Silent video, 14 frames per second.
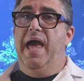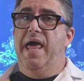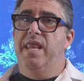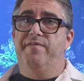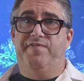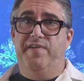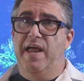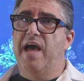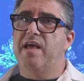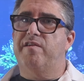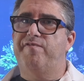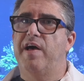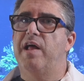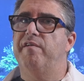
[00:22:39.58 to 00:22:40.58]
and if it has
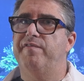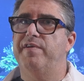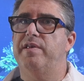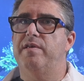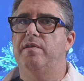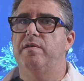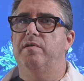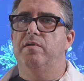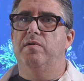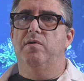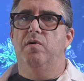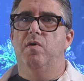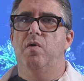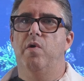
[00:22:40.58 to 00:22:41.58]
Velvet
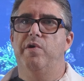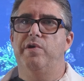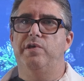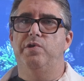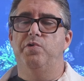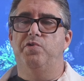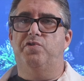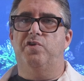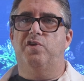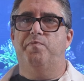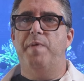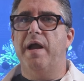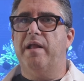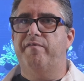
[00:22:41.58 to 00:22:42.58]
or you
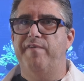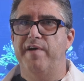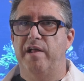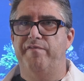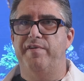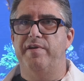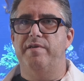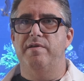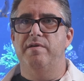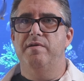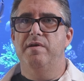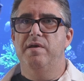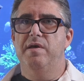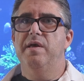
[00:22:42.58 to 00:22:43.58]
suspect Velvet,
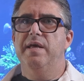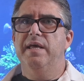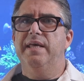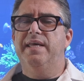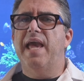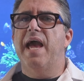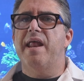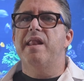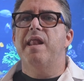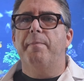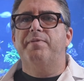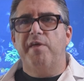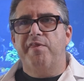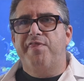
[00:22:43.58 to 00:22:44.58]
get it
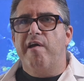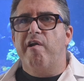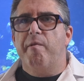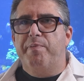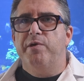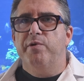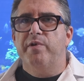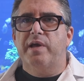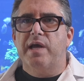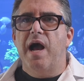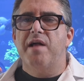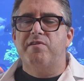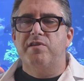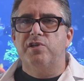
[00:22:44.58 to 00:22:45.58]
up to therapeutic
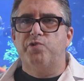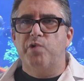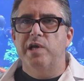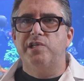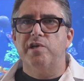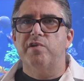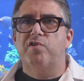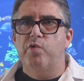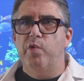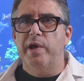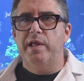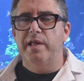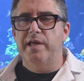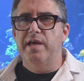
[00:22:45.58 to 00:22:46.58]
concentrations
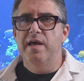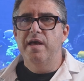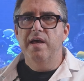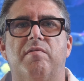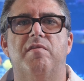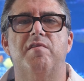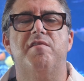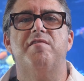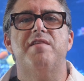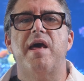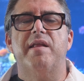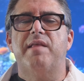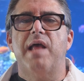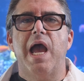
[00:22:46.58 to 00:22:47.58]
quickly. This is
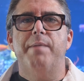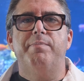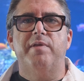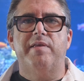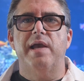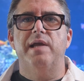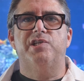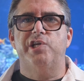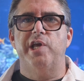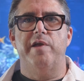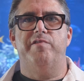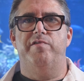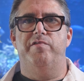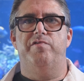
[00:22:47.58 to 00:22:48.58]
not a time to take
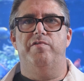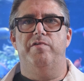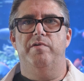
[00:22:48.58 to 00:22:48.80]
chances.